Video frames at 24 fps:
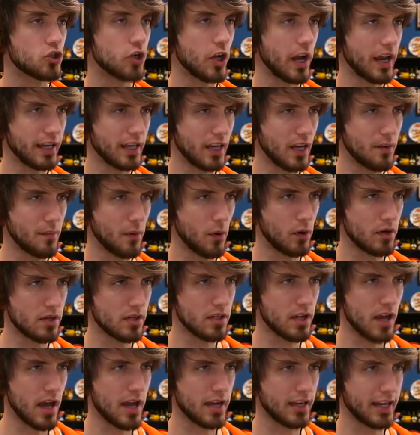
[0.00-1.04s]
Jacob, I wanna
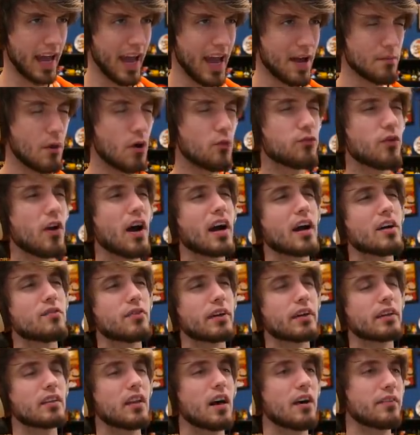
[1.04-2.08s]
say. Camel Frog, I
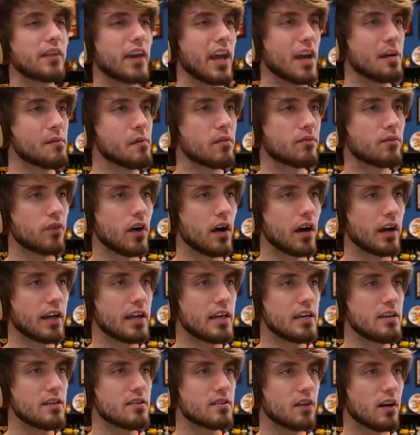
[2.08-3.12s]
freaking love Camel Frog.
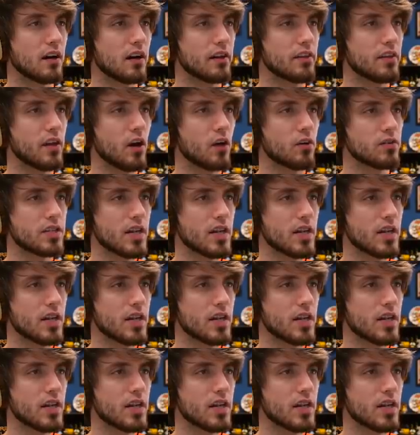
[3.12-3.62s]
He's gone though.